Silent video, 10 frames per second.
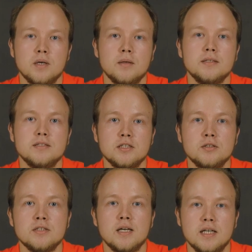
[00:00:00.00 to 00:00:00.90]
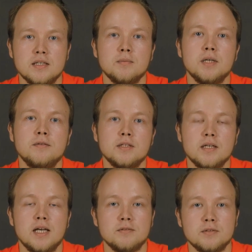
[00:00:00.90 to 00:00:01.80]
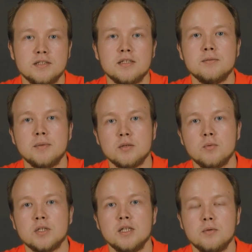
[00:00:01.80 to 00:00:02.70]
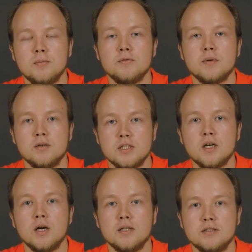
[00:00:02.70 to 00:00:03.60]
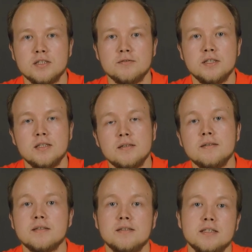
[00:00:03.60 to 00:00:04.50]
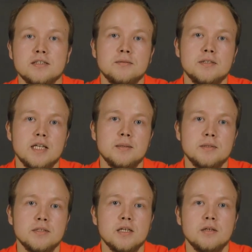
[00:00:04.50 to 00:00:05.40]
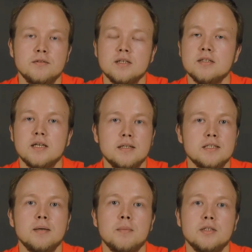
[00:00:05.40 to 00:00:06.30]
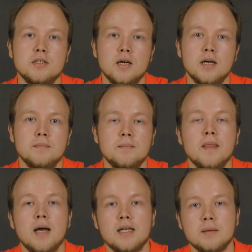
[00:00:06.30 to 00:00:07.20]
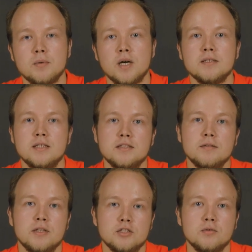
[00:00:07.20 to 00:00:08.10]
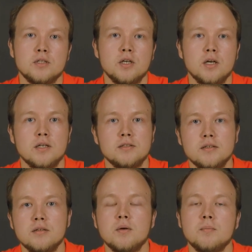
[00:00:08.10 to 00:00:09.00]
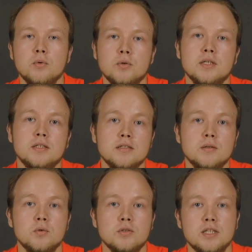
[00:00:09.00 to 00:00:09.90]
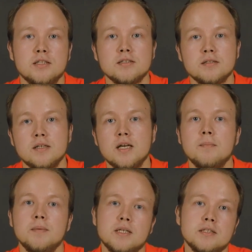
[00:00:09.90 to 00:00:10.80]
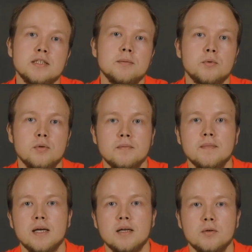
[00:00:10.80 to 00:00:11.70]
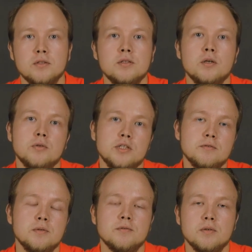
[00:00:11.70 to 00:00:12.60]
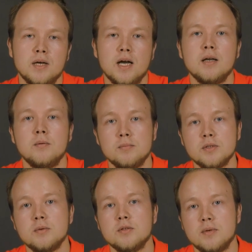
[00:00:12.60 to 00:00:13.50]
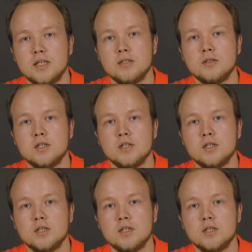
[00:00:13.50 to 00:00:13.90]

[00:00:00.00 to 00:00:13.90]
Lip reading: On the Sigur side, we have done everything to make working with Mifare cards convenient. The system setup itself does not take much time, and the process of issuing cards to employees or guests of the company is simple, and looks no different from how it would be with regular